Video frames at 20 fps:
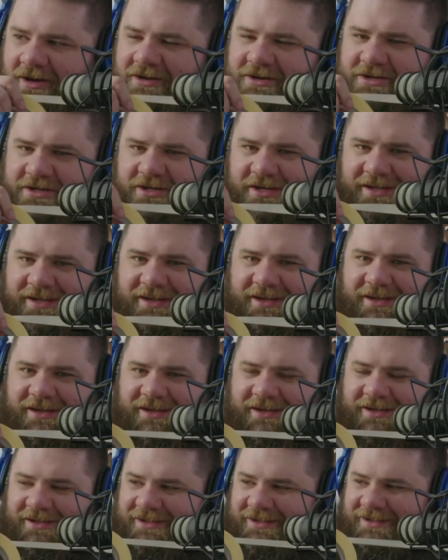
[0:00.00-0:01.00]

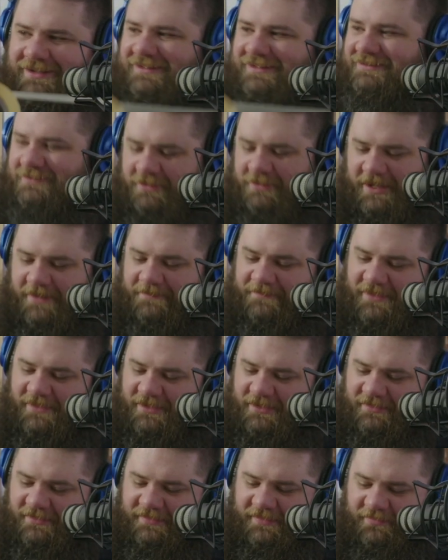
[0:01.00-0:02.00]
Yeah. Okay.
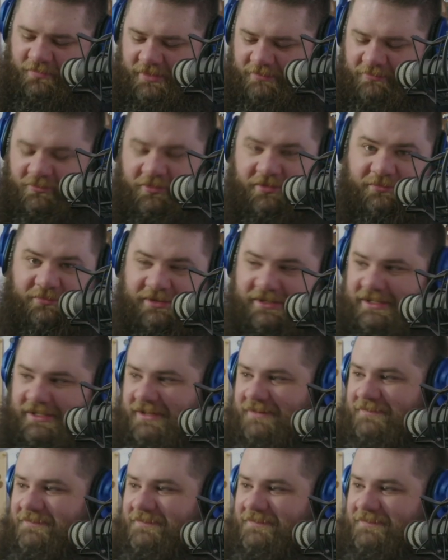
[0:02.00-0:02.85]
That's way more than we need.